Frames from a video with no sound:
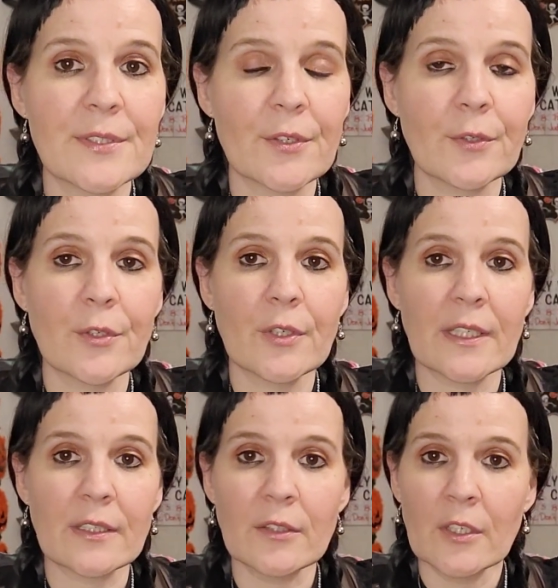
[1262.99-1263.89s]
So you
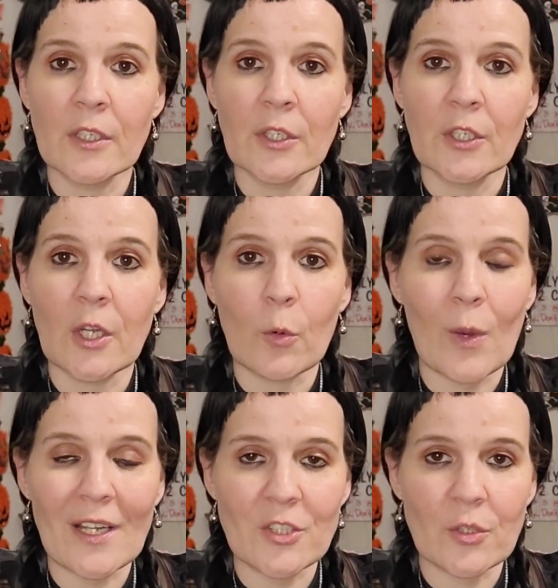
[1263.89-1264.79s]
can, you know,
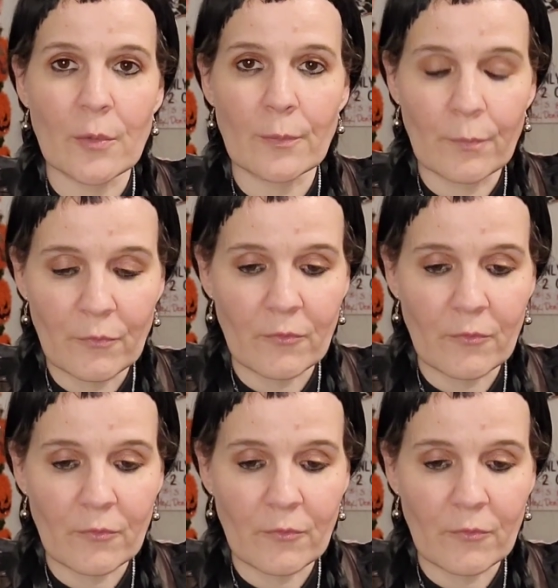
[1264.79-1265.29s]
watch them,